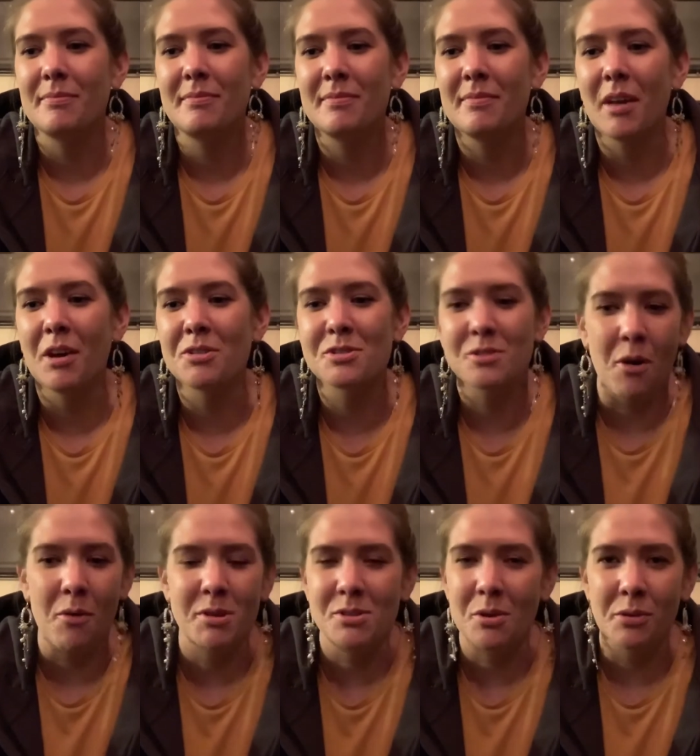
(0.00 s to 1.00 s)
I'll just
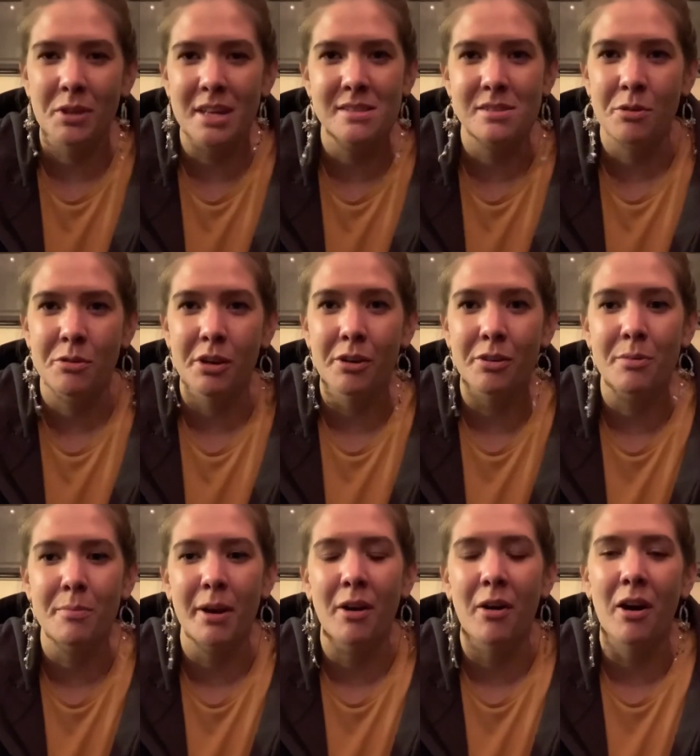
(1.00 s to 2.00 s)
always hold that so dear to
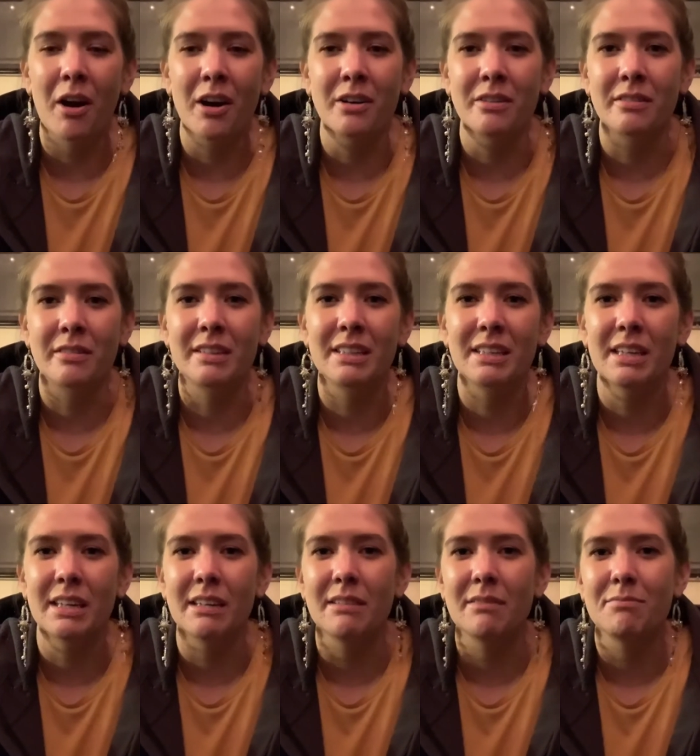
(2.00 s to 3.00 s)
my heart. And
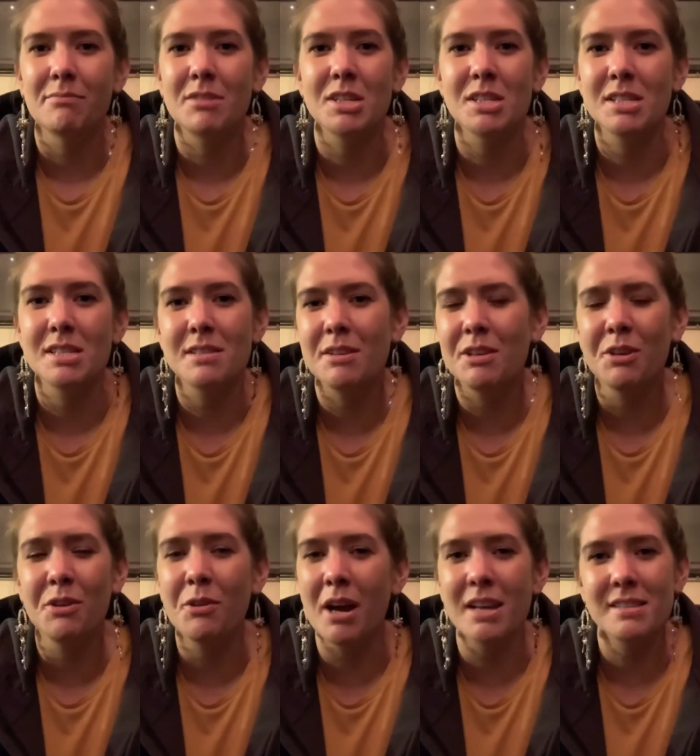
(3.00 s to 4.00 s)
just, you
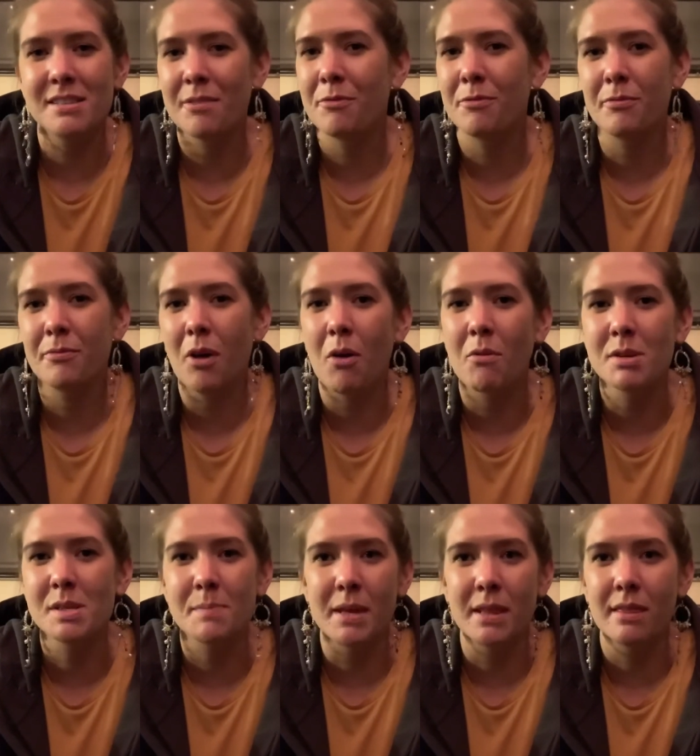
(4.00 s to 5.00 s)
guys have always
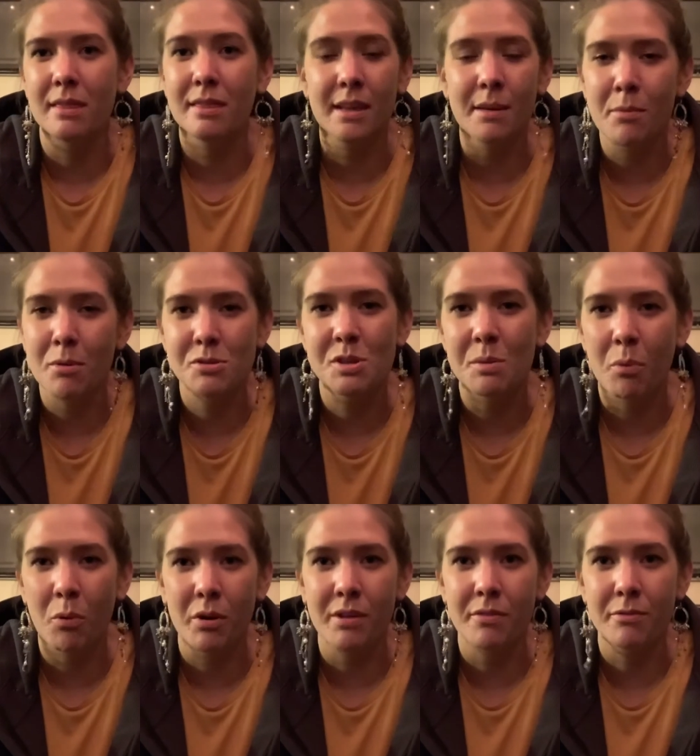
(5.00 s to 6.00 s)
been the most
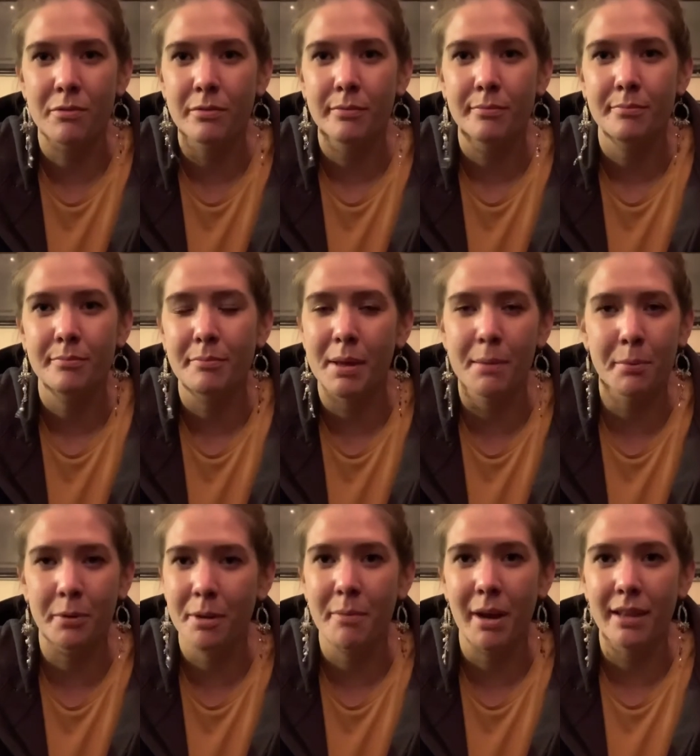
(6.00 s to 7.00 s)
supportive people
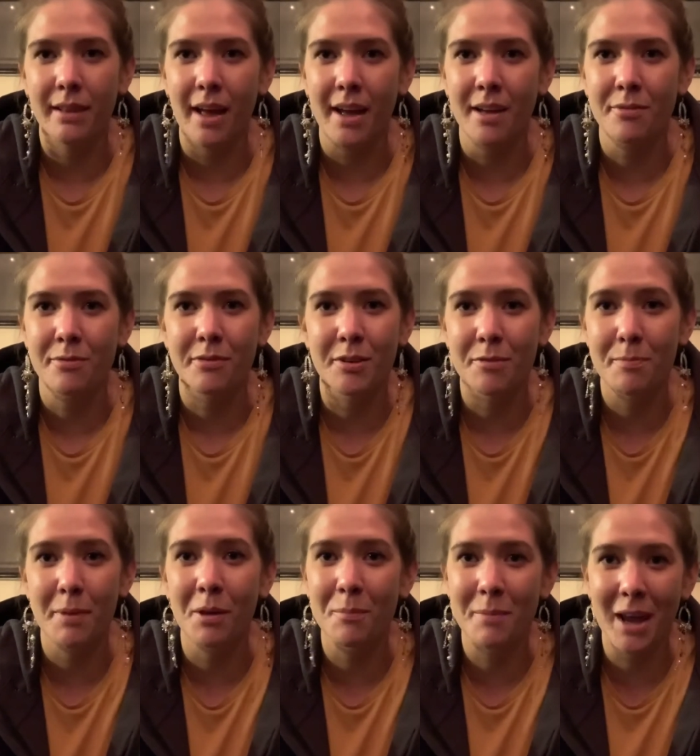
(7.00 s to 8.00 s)
in my life. You've
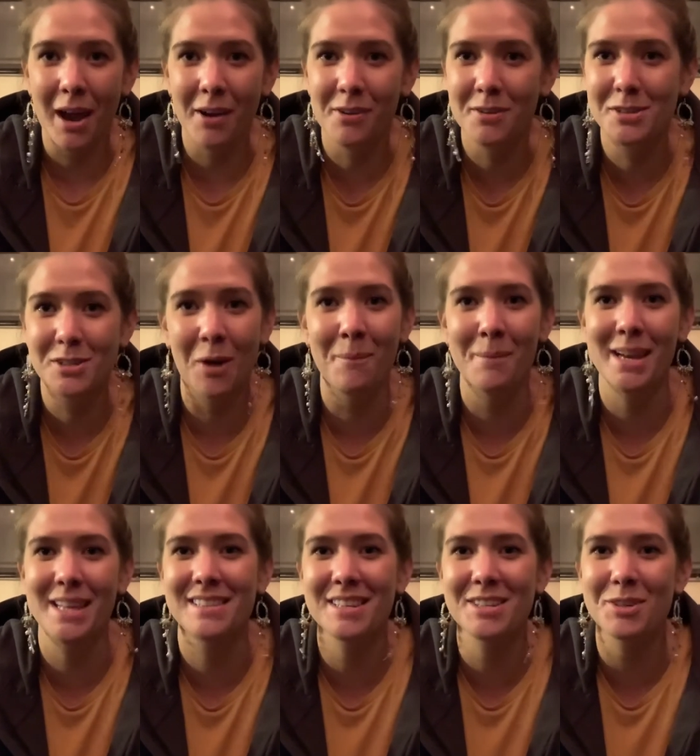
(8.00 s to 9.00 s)
bailed me out of so many
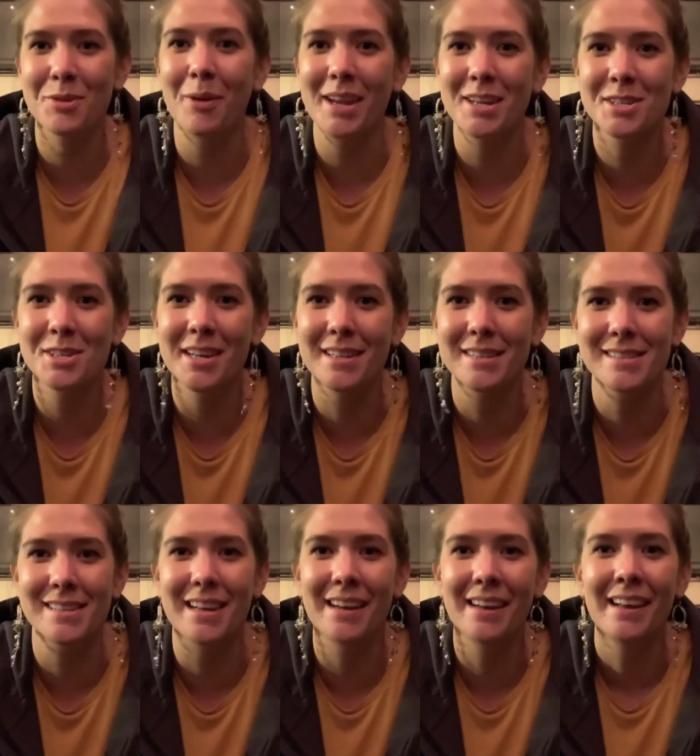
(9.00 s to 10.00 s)
situations,
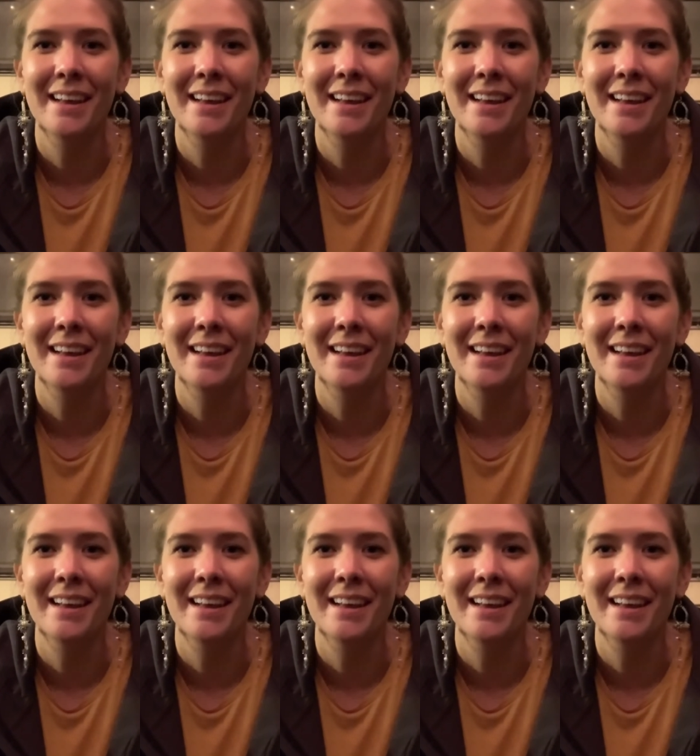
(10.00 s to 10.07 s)
and